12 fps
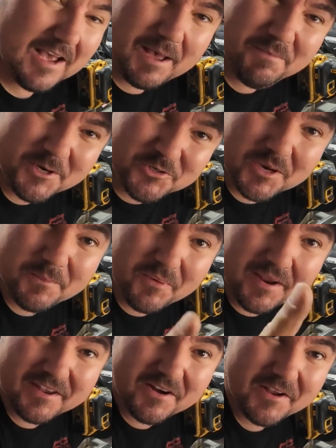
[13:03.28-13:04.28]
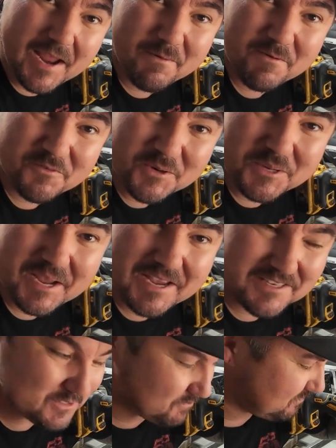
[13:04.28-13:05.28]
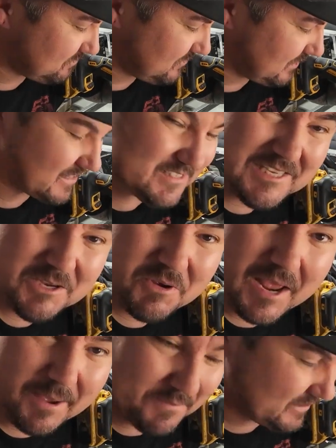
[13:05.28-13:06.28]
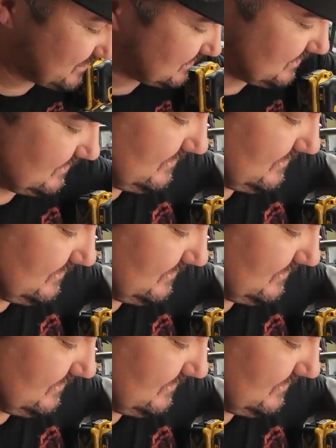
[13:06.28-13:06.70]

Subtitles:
I'm going to try to break it on camera for you guys and see what happens.